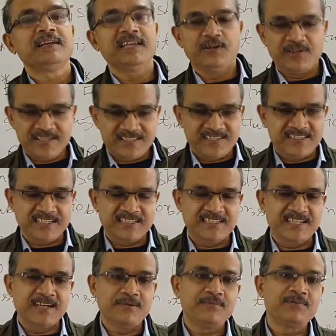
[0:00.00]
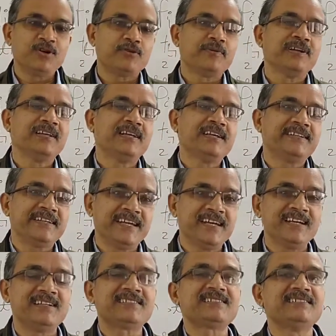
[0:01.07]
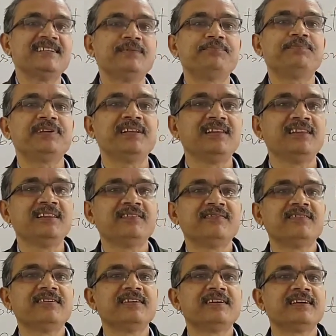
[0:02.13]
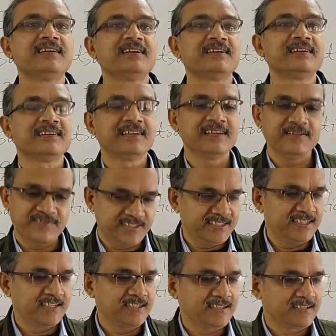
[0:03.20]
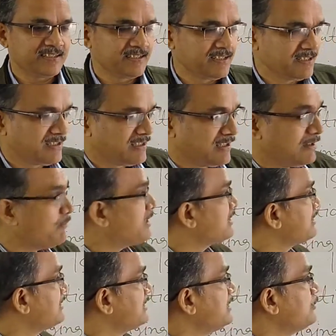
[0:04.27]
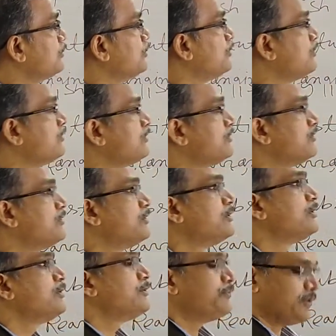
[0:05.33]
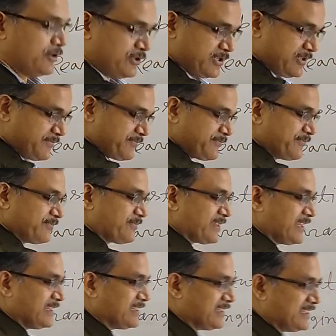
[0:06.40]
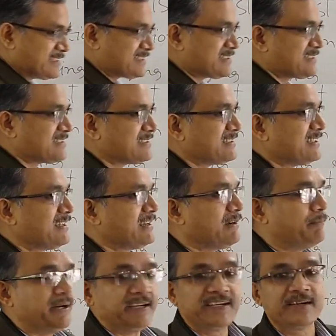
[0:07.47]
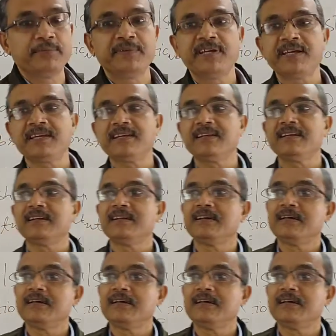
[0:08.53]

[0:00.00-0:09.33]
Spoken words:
your HSC exam normally it held in April every year, but you know, for this pandemic